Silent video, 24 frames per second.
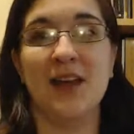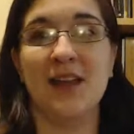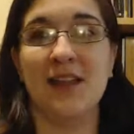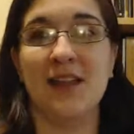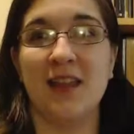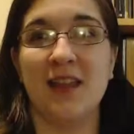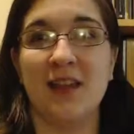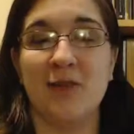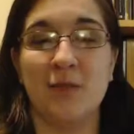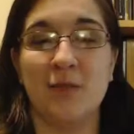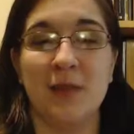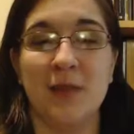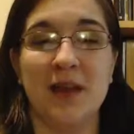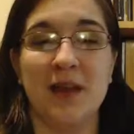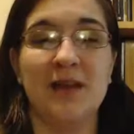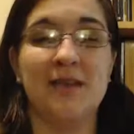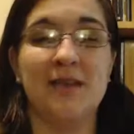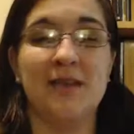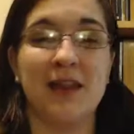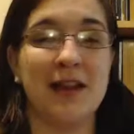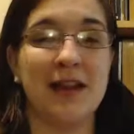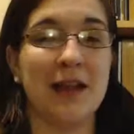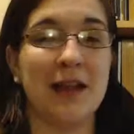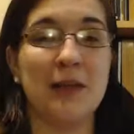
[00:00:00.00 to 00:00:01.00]
they've
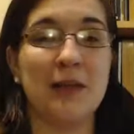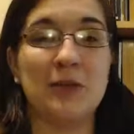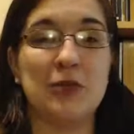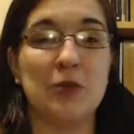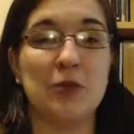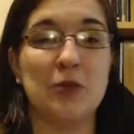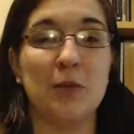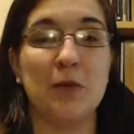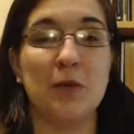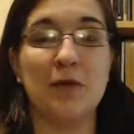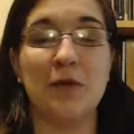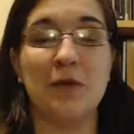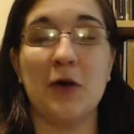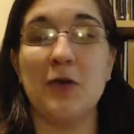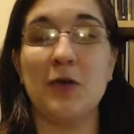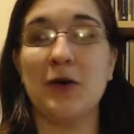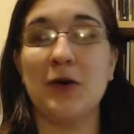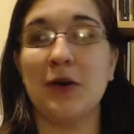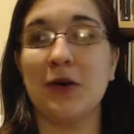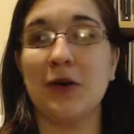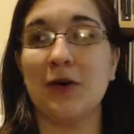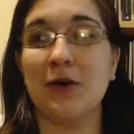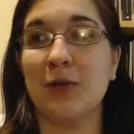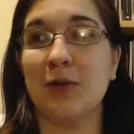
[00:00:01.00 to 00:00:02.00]
been an eligible
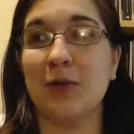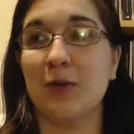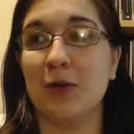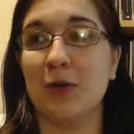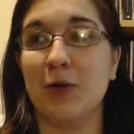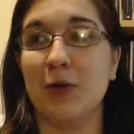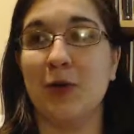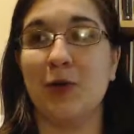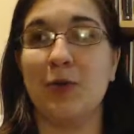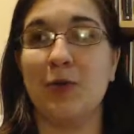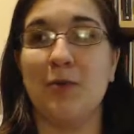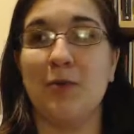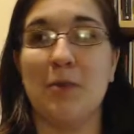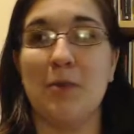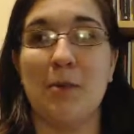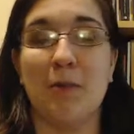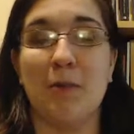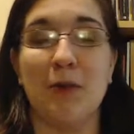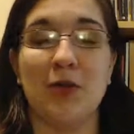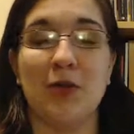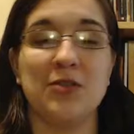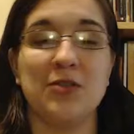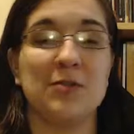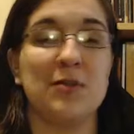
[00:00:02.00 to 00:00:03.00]
voter through
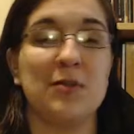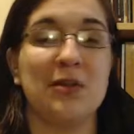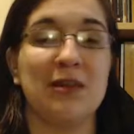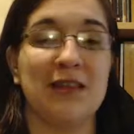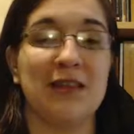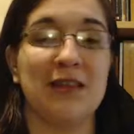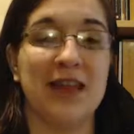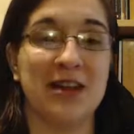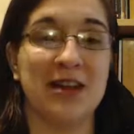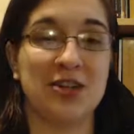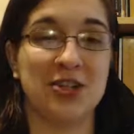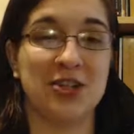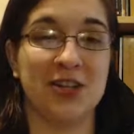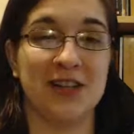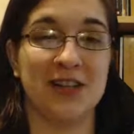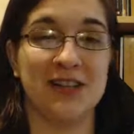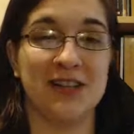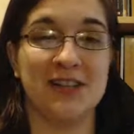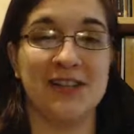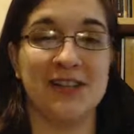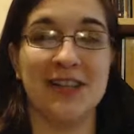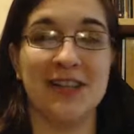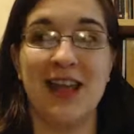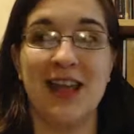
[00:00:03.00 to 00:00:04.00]
multiple
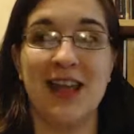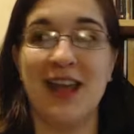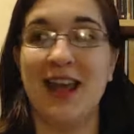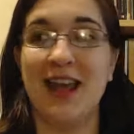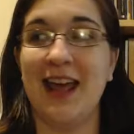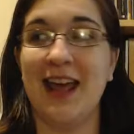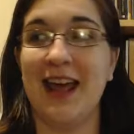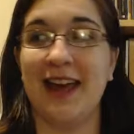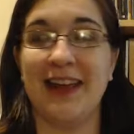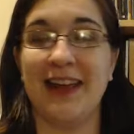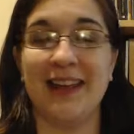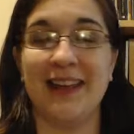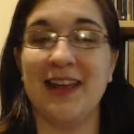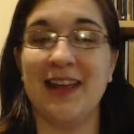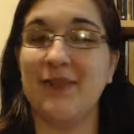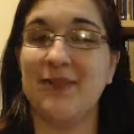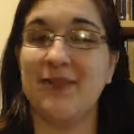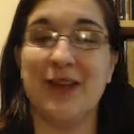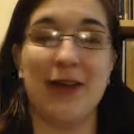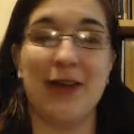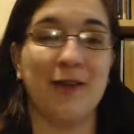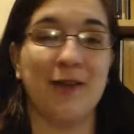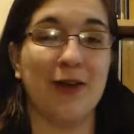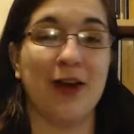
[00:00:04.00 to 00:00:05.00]
elections and they've
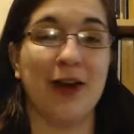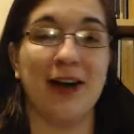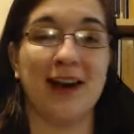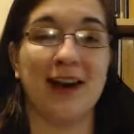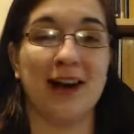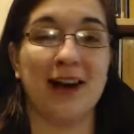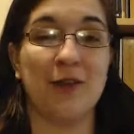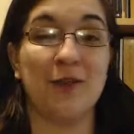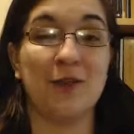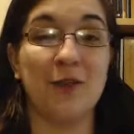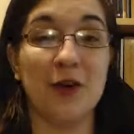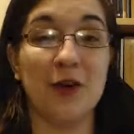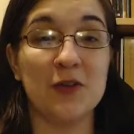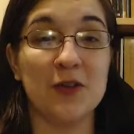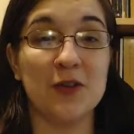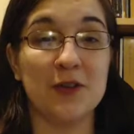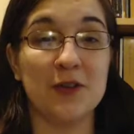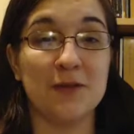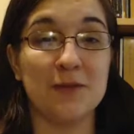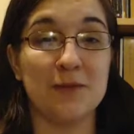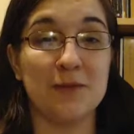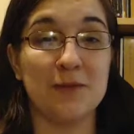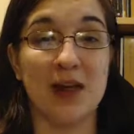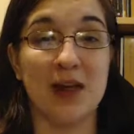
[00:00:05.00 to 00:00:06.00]
never gone out and
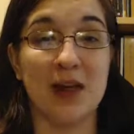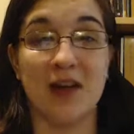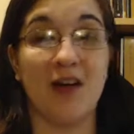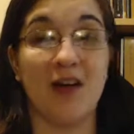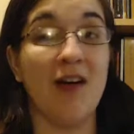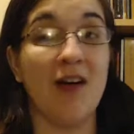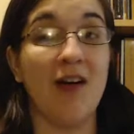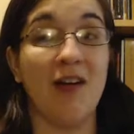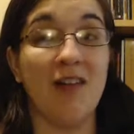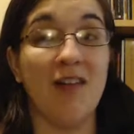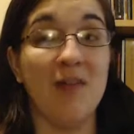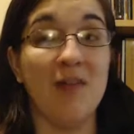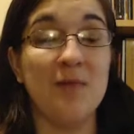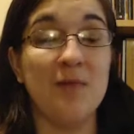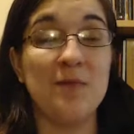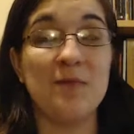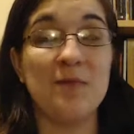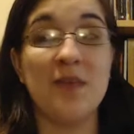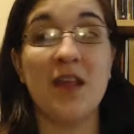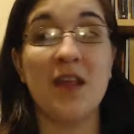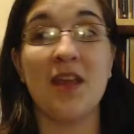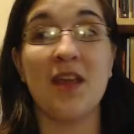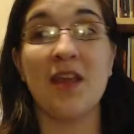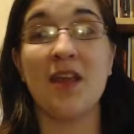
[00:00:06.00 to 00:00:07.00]
voted at all.
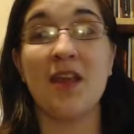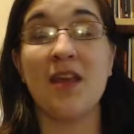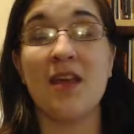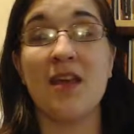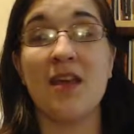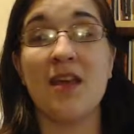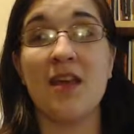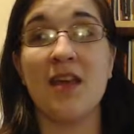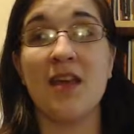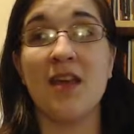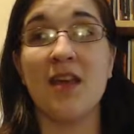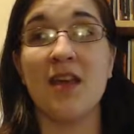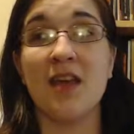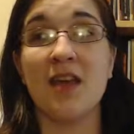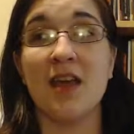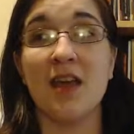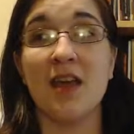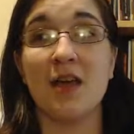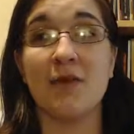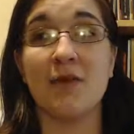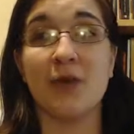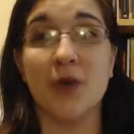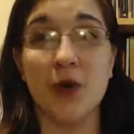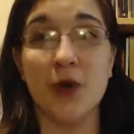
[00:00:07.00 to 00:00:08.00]

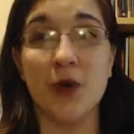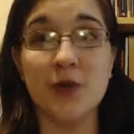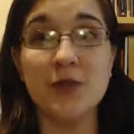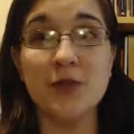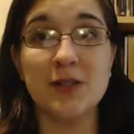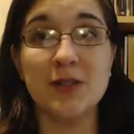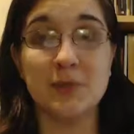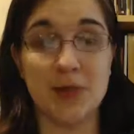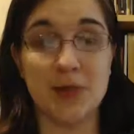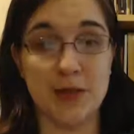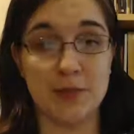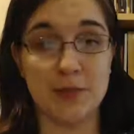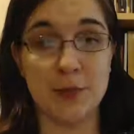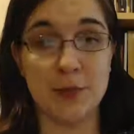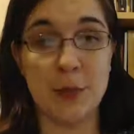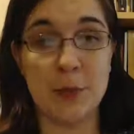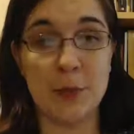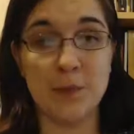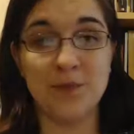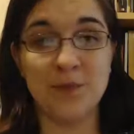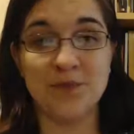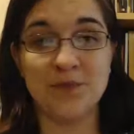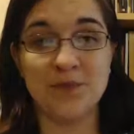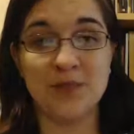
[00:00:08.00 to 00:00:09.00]
If those
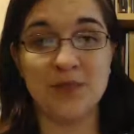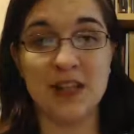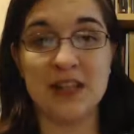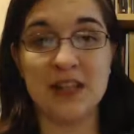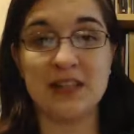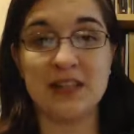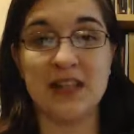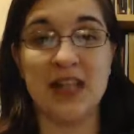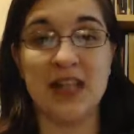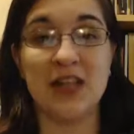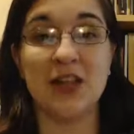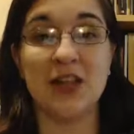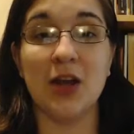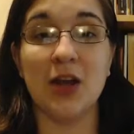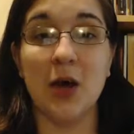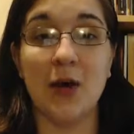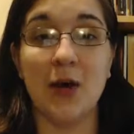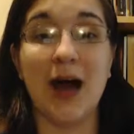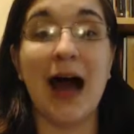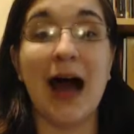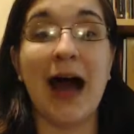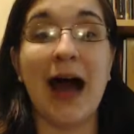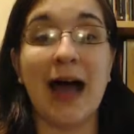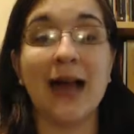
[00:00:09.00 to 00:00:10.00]
people say, you know
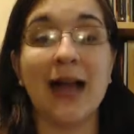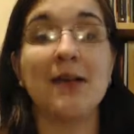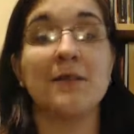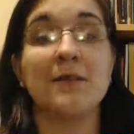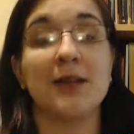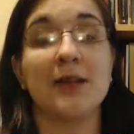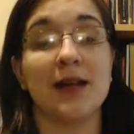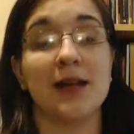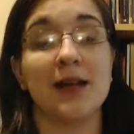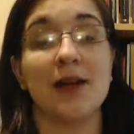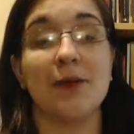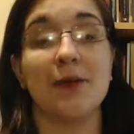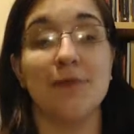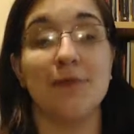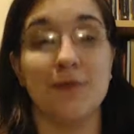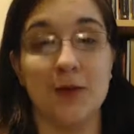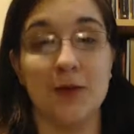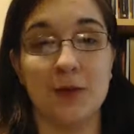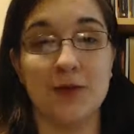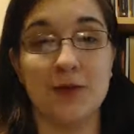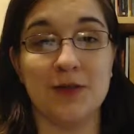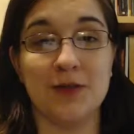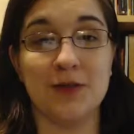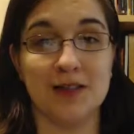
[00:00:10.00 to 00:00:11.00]
what, I am going to go
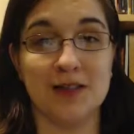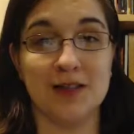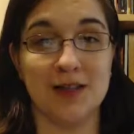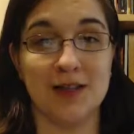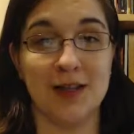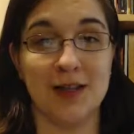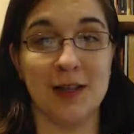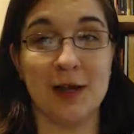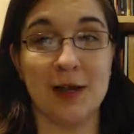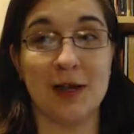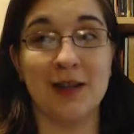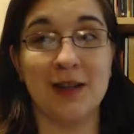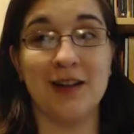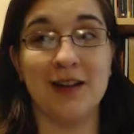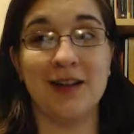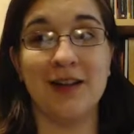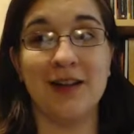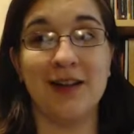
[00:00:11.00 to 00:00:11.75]
vote this year,